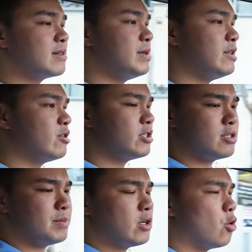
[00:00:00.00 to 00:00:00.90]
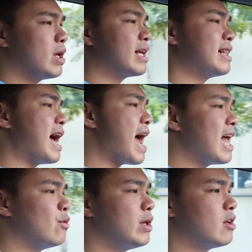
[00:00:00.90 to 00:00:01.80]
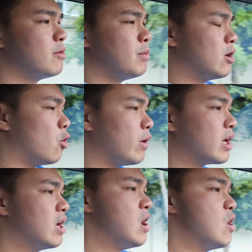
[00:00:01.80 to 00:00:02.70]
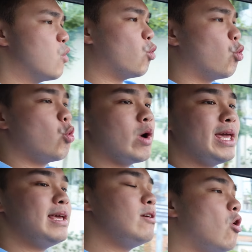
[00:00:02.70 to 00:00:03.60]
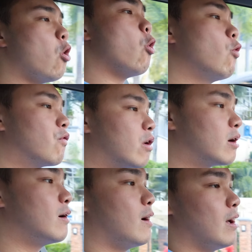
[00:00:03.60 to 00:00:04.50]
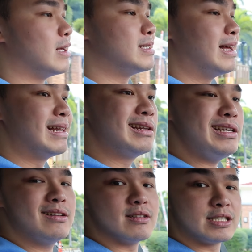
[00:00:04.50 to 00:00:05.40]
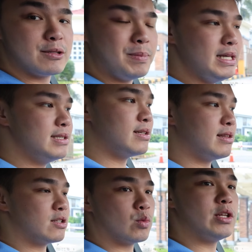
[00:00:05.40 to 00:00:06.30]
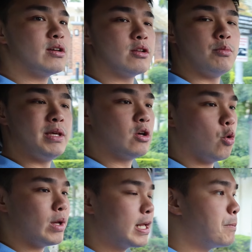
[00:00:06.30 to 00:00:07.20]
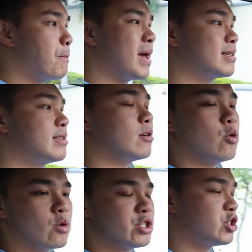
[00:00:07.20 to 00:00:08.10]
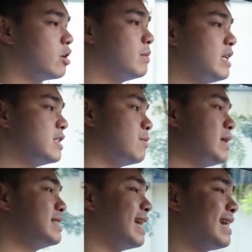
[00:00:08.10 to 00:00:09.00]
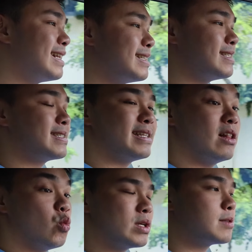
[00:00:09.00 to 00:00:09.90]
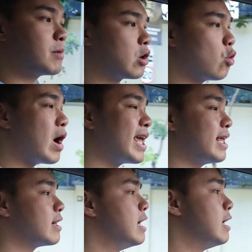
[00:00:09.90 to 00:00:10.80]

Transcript: I mean, you can just be going at the highway, you can be going way over legal speeds in this one. You can be going at Mexico or Germany speeds, and it is still whisper quiet.